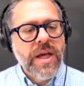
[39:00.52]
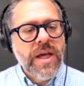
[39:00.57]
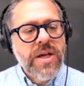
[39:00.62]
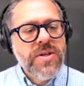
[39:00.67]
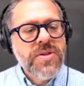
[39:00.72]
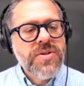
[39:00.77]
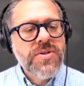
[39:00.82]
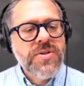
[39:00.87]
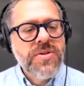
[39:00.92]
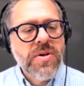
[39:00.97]

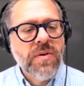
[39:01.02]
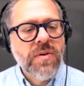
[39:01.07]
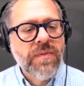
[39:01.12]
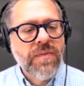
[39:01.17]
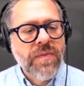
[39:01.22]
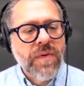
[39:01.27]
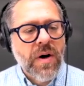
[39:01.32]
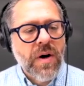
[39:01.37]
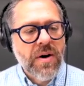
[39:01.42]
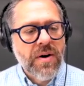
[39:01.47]

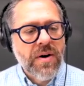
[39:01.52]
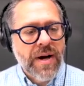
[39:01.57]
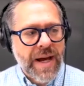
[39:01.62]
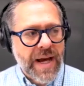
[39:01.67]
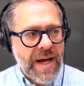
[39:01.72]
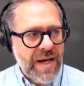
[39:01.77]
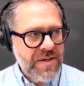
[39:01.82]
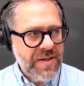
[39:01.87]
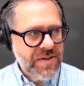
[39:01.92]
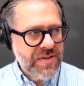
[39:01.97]
insofar
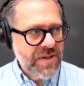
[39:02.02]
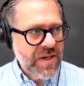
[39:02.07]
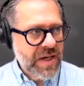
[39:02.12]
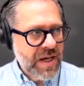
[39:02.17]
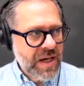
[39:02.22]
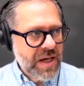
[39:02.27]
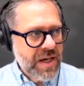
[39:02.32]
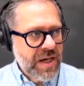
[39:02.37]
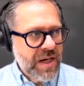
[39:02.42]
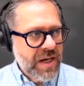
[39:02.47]
as
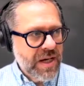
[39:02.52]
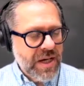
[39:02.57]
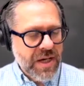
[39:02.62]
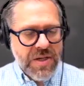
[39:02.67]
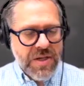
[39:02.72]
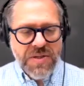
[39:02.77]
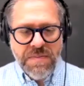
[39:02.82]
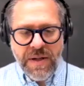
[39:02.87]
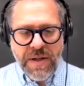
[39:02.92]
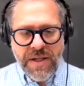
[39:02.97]

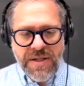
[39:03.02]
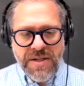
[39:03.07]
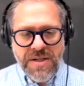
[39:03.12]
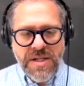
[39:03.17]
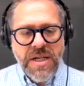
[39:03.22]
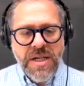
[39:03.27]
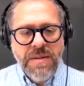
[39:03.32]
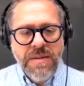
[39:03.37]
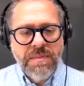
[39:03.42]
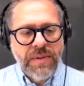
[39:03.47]
he's been
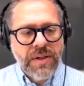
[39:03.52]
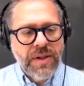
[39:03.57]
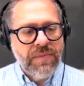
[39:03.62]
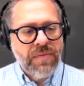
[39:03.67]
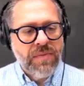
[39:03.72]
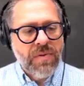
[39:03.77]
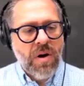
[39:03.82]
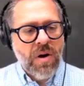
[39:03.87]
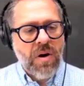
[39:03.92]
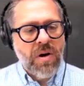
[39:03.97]
deeply
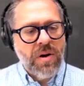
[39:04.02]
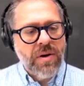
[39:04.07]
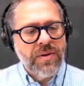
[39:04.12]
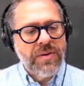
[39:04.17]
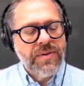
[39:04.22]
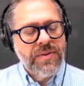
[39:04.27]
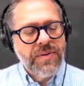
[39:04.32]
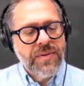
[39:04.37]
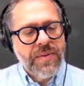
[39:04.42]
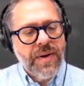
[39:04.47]
wronged,
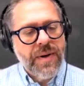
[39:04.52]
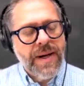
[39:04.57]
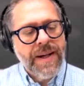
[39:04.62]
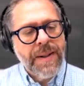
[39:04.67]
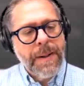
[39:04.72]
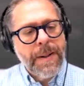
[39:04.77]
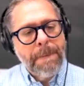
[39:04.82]
right?